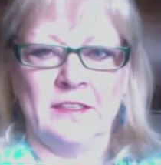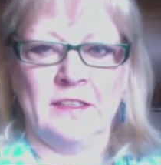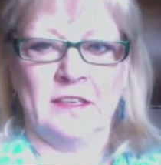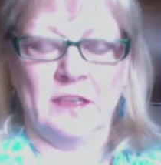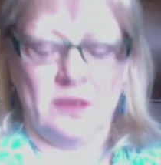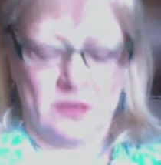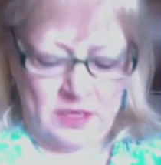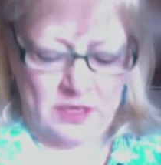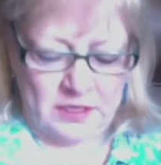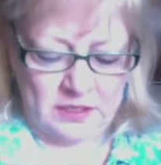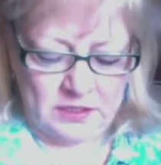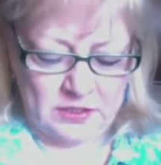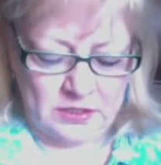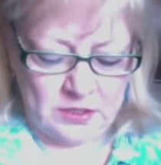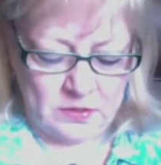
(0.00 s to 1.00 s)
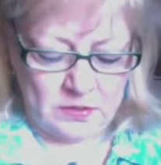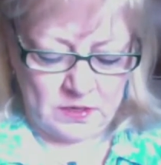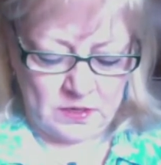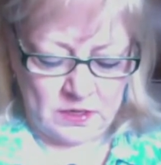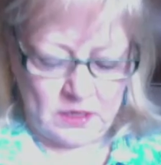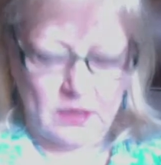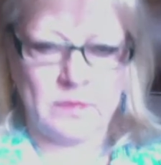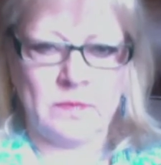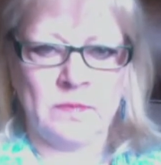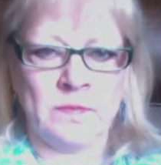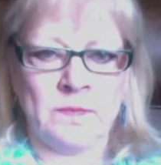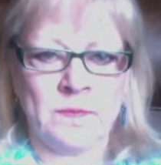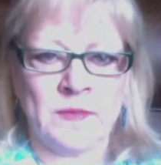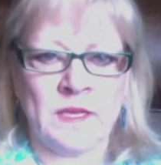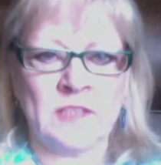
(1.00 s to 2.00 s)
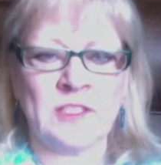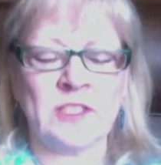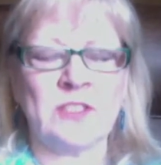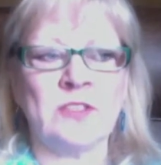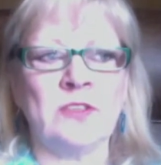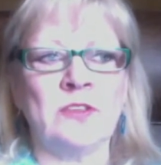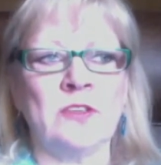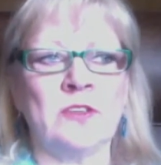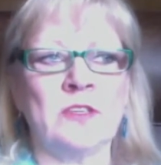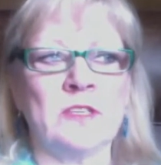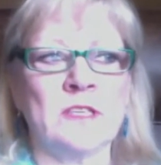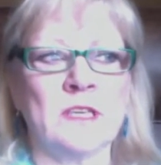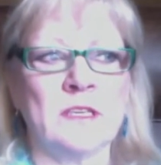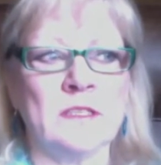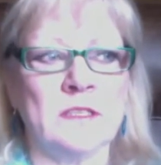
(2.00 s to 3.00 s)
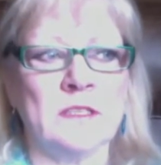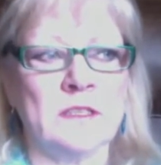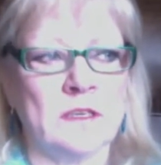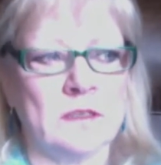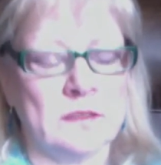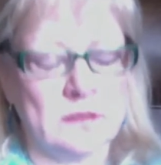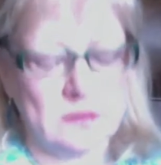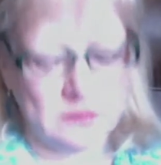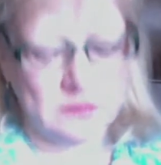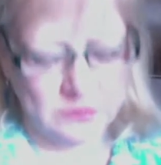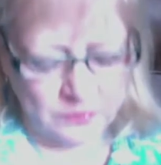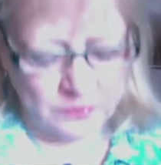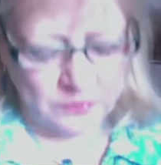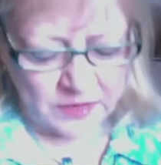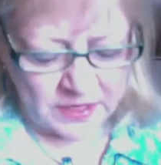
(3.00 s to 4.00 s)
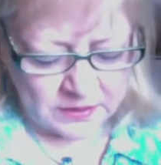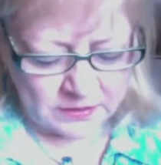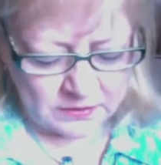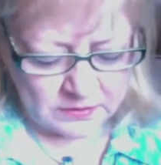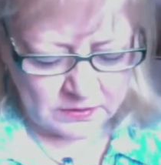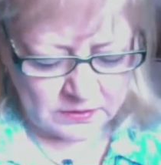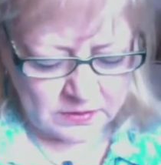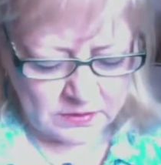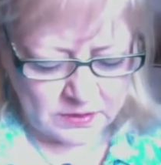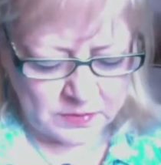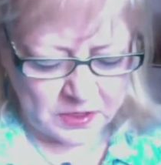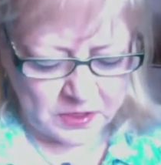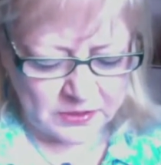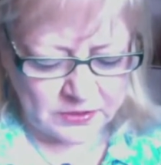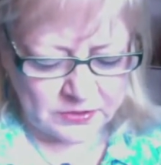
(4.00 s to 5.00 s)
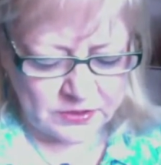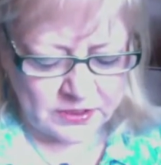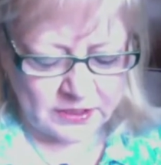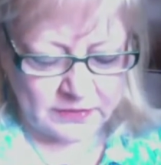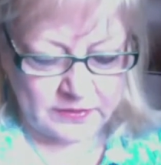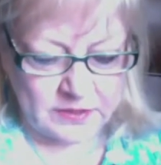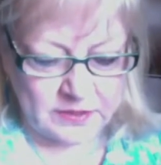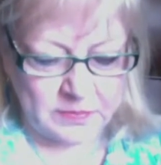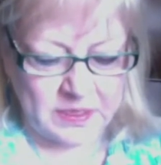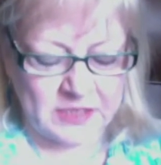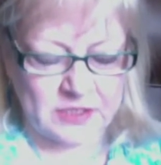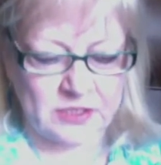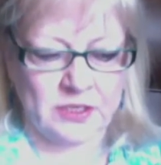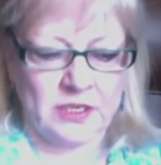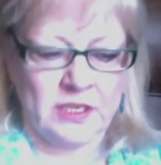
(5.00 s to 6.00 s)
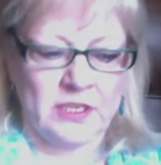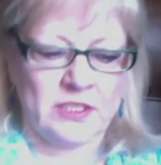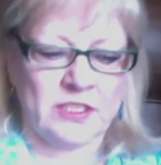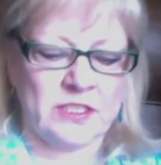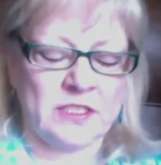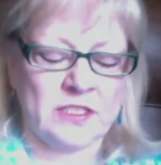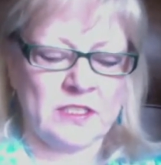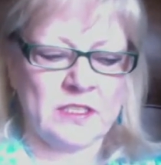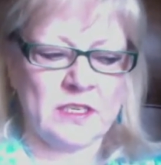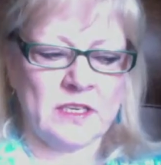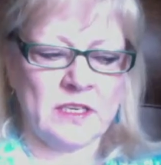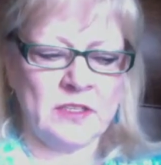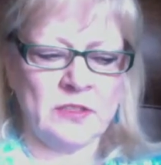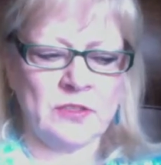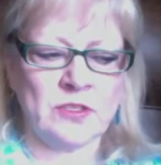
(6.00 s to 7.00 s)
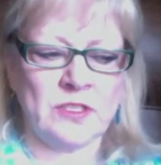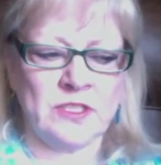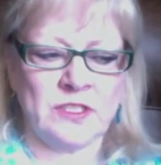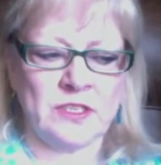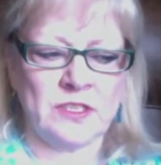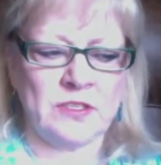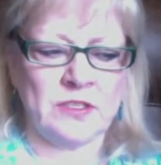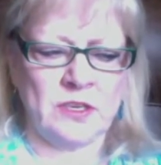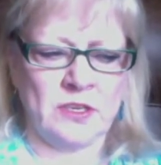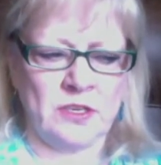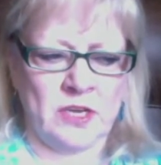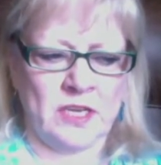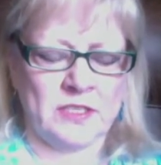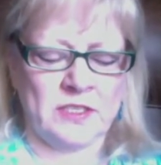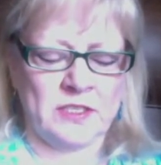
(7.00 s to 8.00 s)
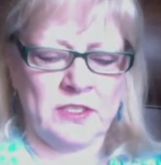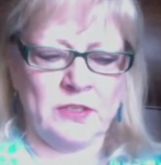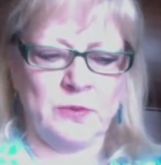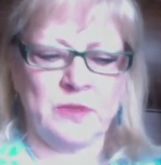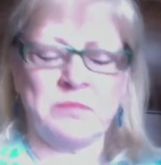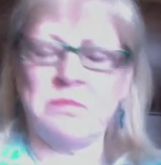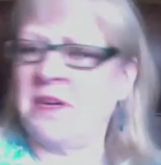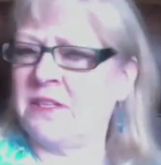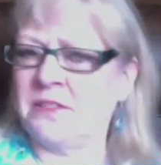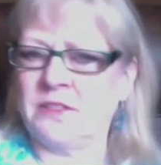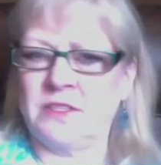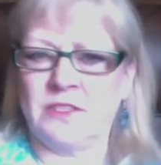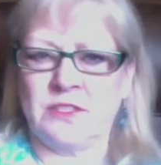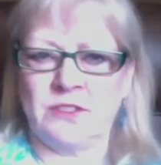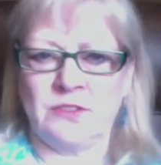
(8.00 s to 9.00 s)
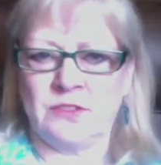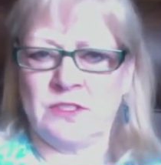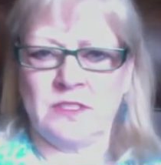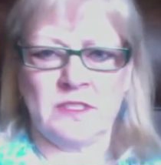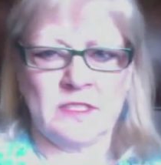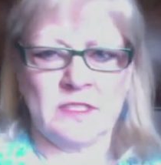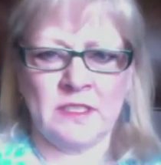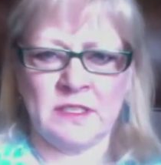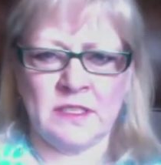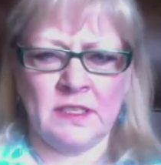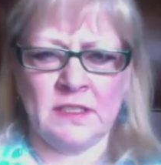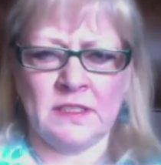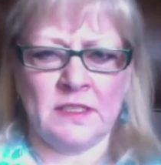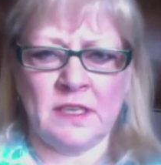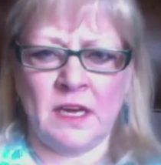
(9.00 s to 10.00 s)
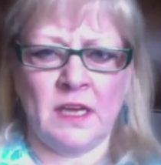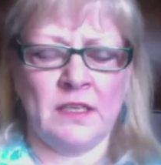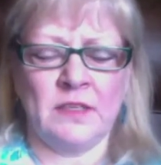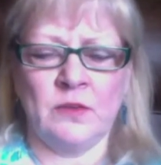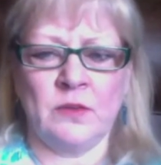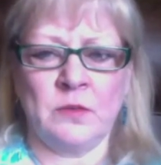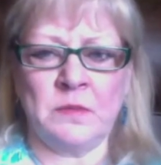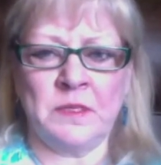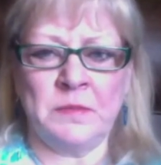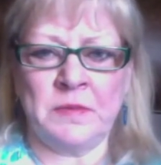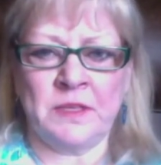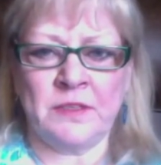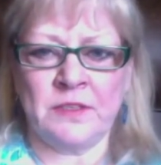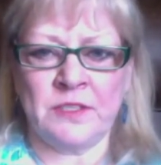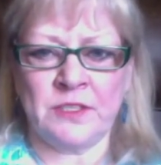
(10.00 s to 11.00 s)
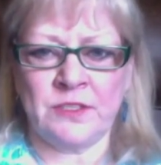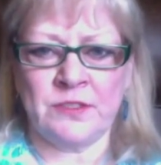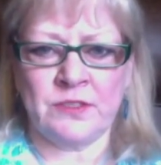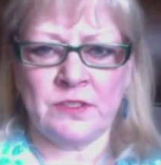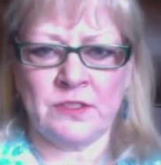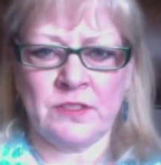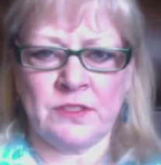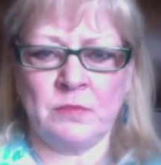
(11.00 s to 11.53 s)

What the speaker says: Okay, so just so you know, that Loretta Sparks, who's an EFT master, she says it usually has to do with mother issues. Is it not normally mother issues? Is it?